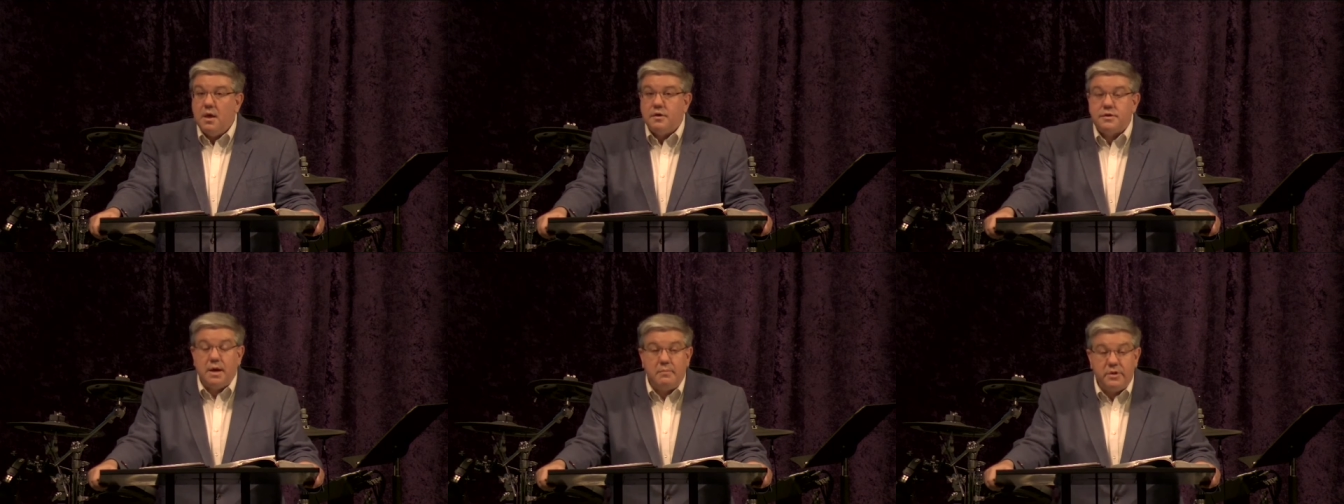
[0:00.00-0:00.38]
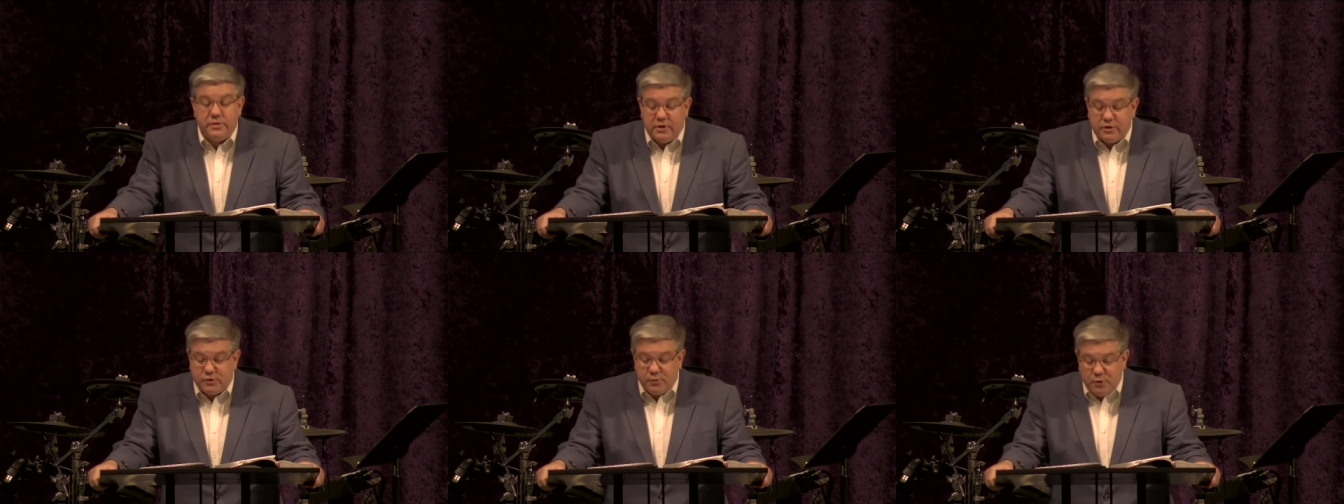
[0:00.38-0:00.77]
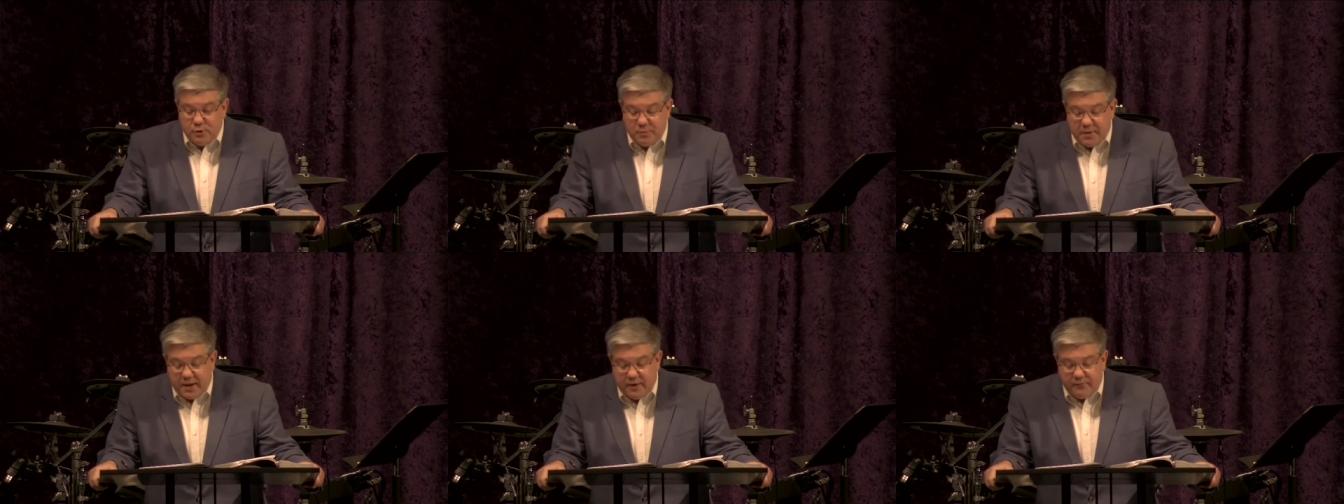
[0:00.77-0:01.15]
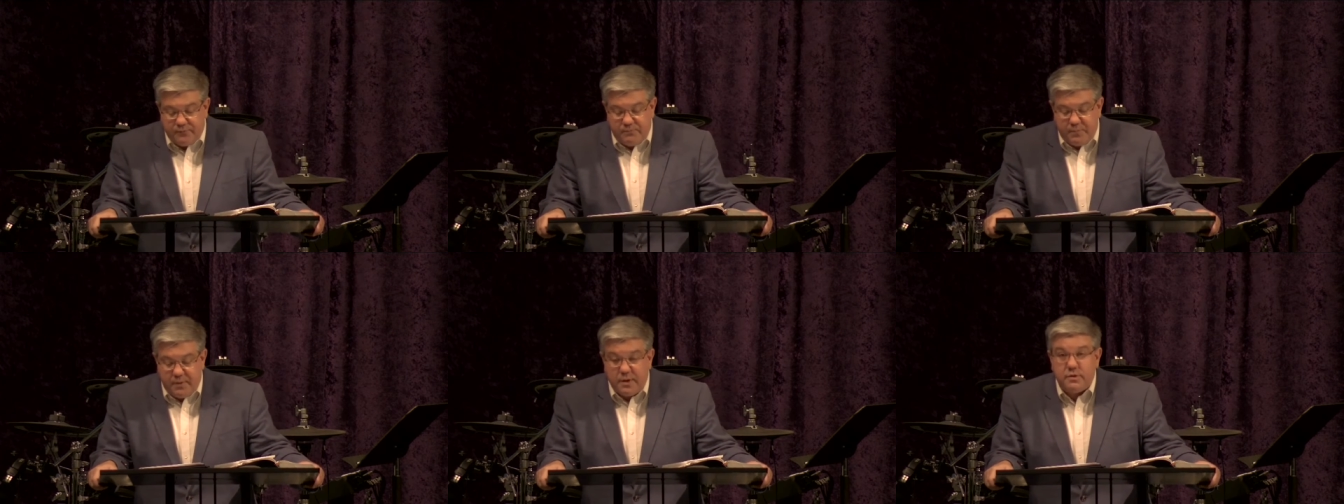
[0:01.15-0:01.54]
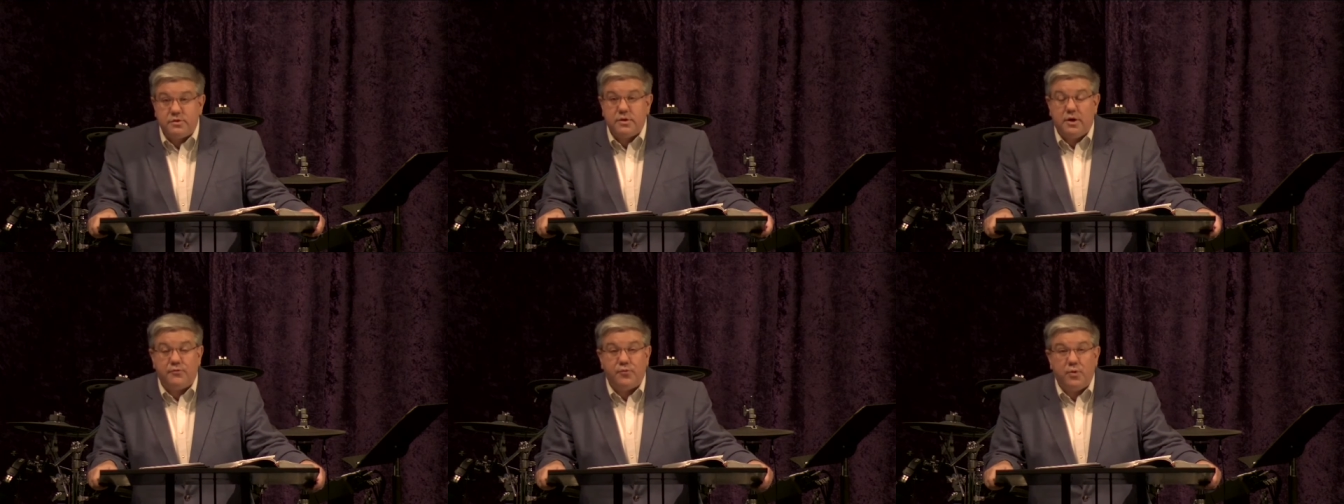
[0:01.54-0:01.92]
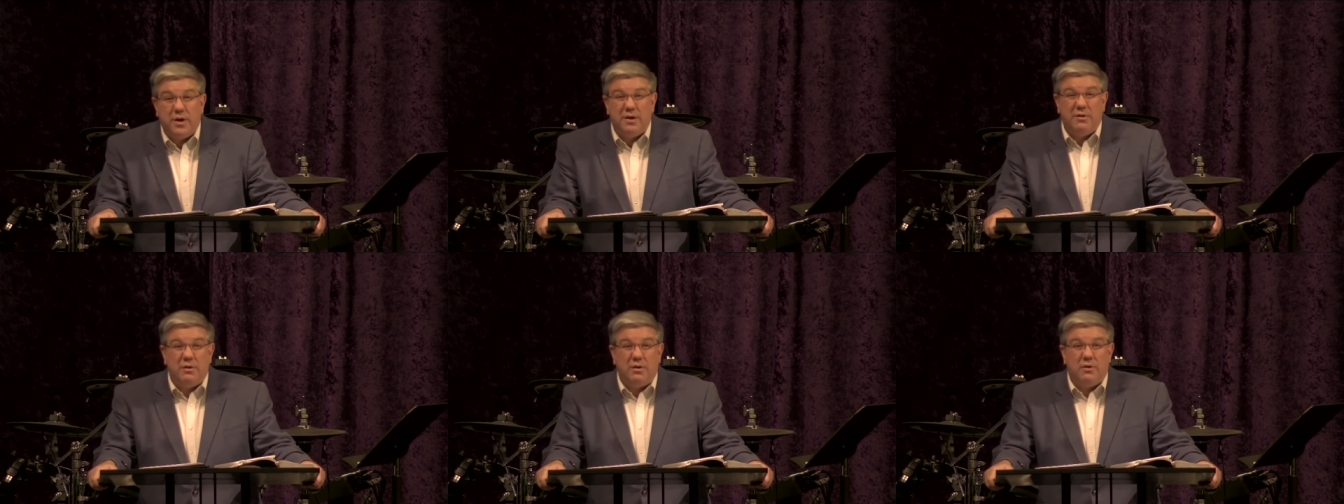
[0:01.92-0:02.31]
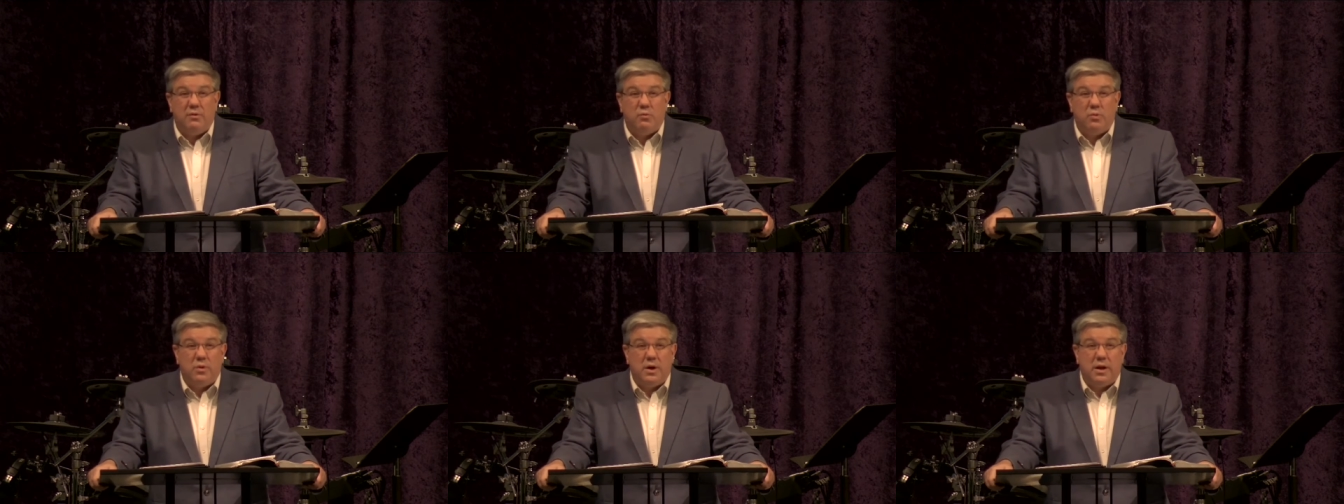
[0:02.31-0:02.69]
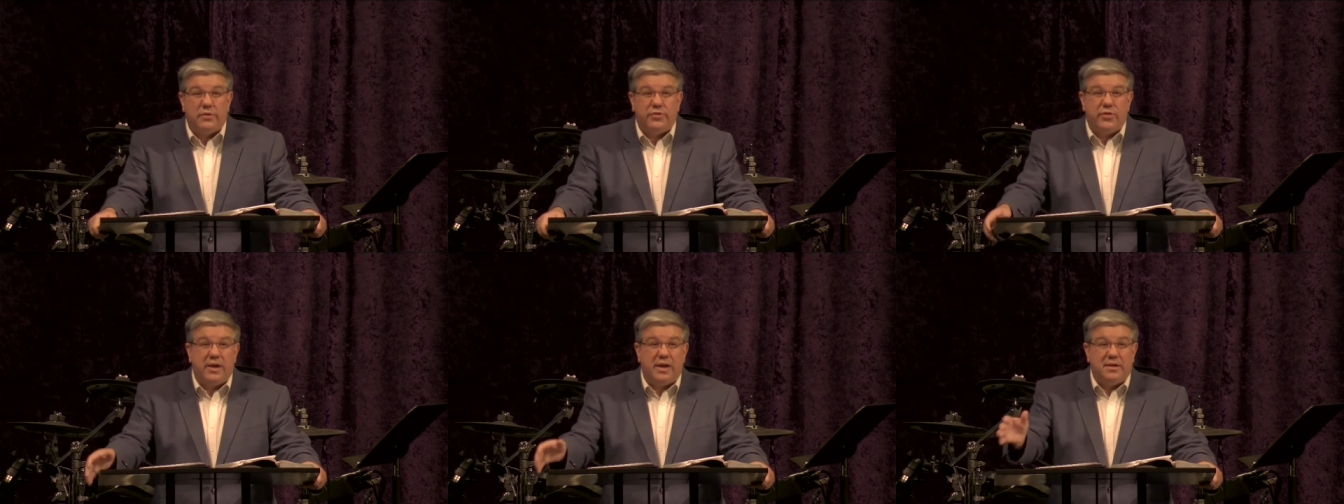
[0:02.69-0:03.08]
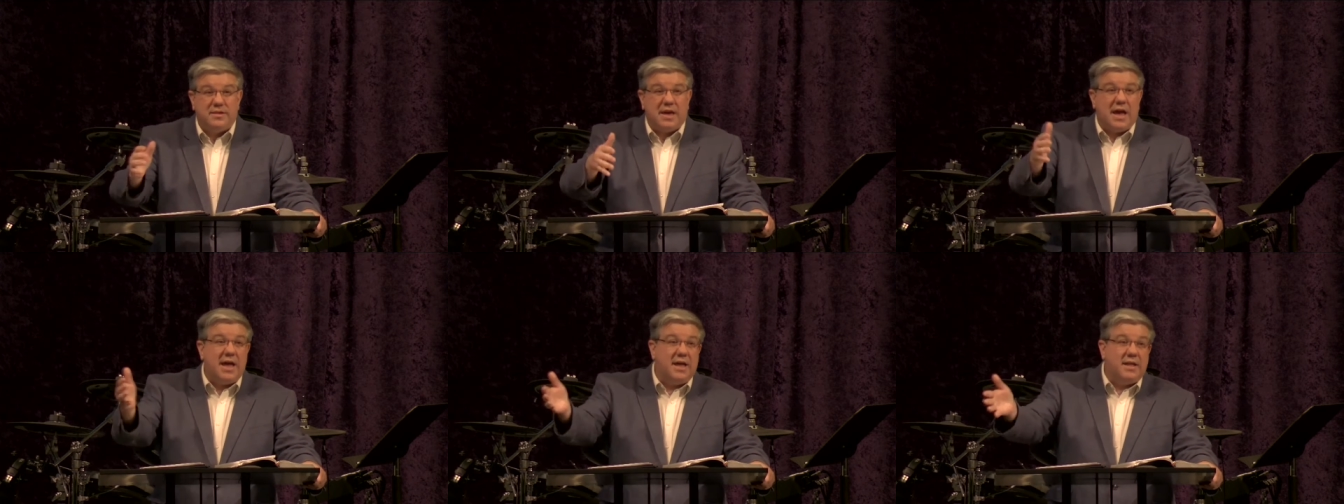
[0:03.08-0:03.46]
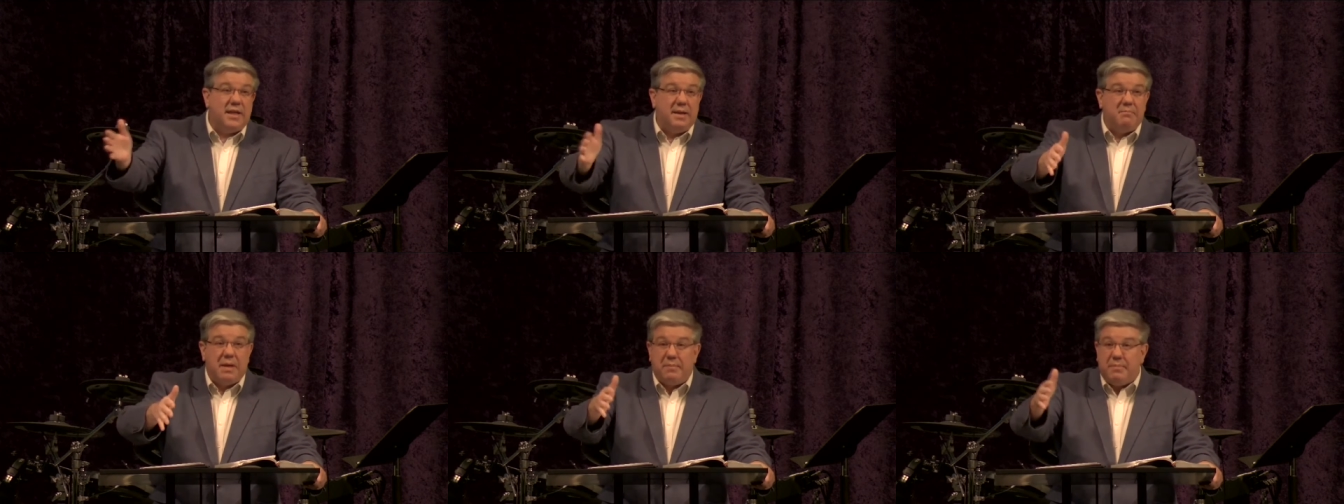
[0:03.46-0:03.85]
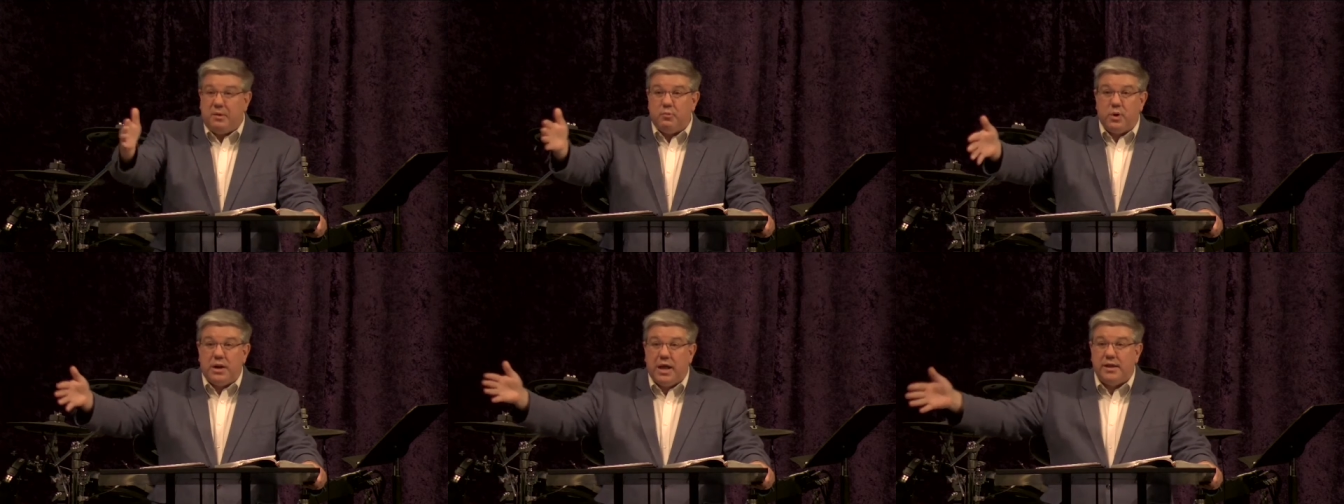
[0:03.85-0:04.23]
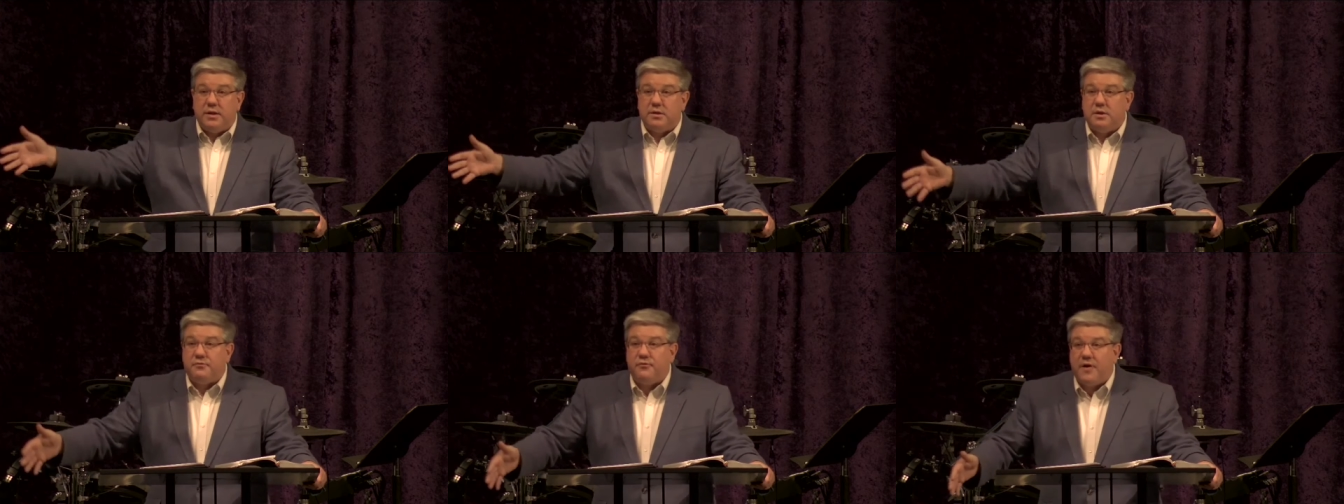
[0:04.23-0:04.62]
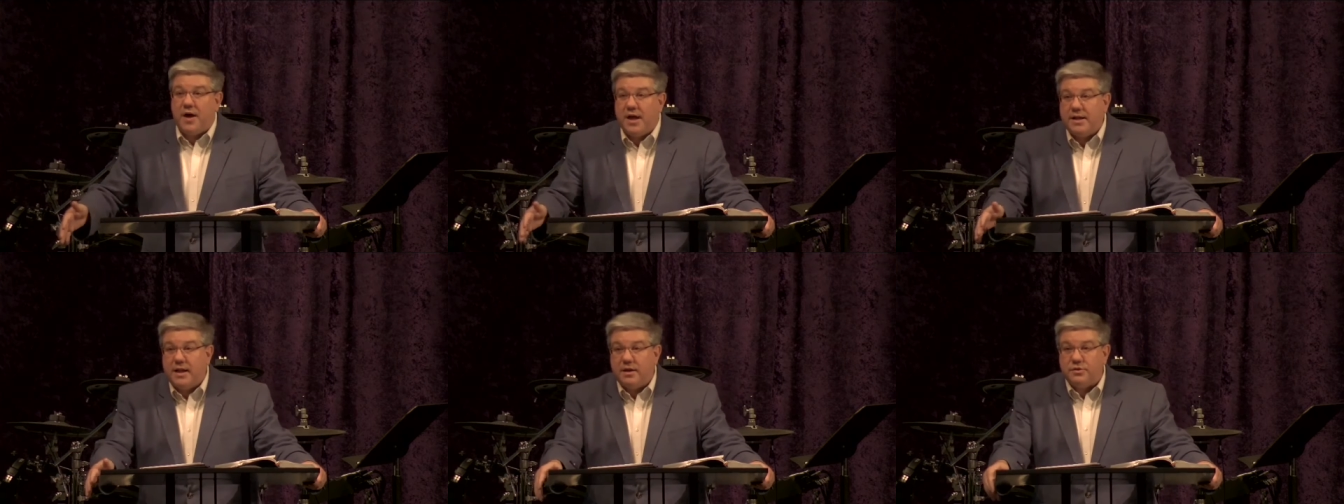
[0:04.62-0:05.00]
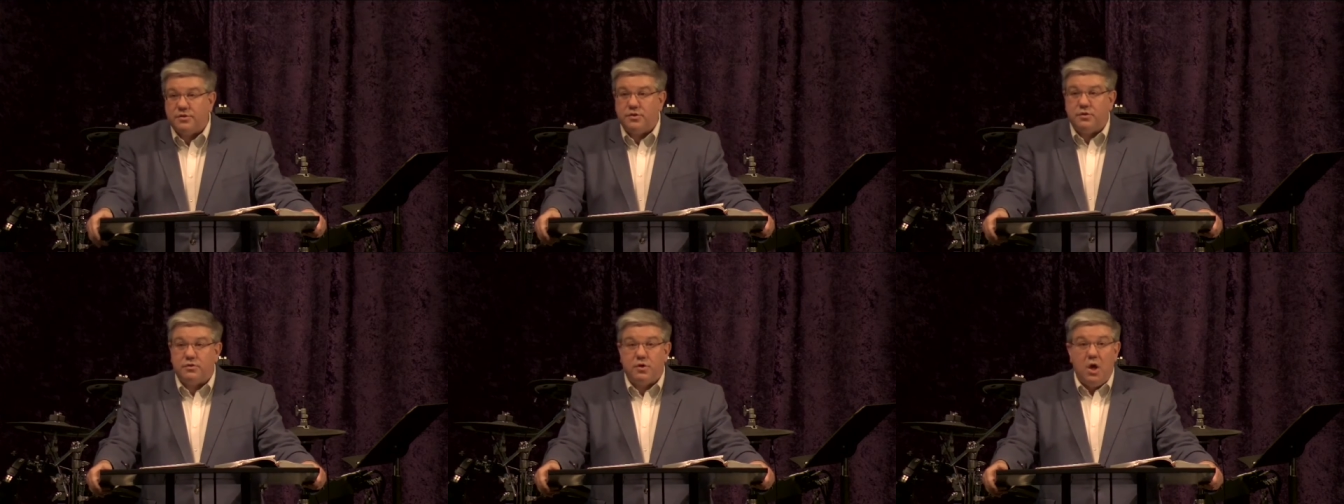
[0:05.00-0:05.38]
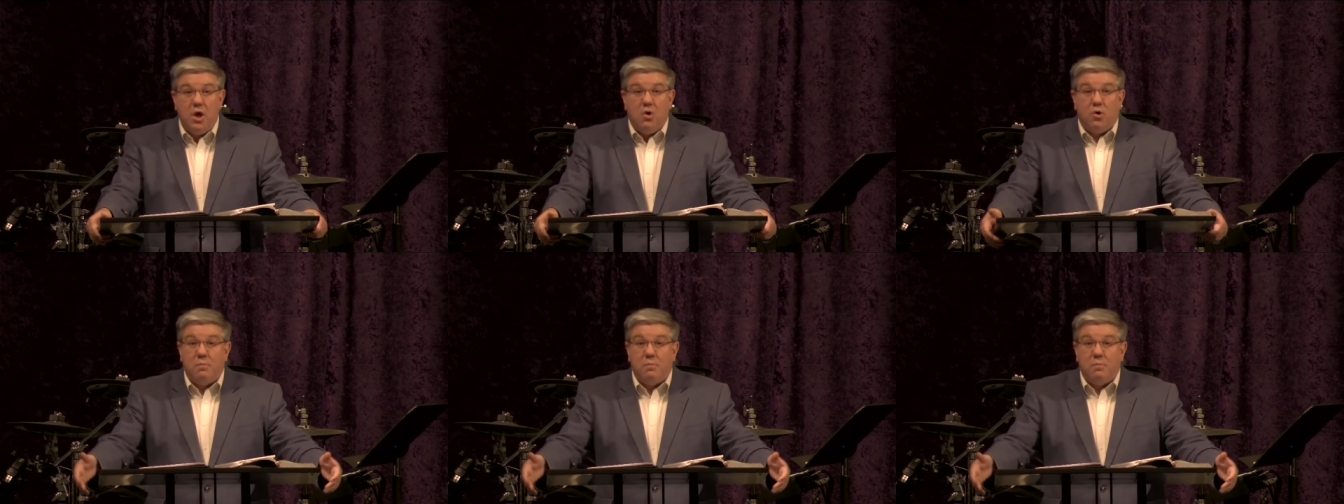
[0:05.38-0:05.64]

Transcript: Some in this room have been suffering with anxiety, maybe related to finances,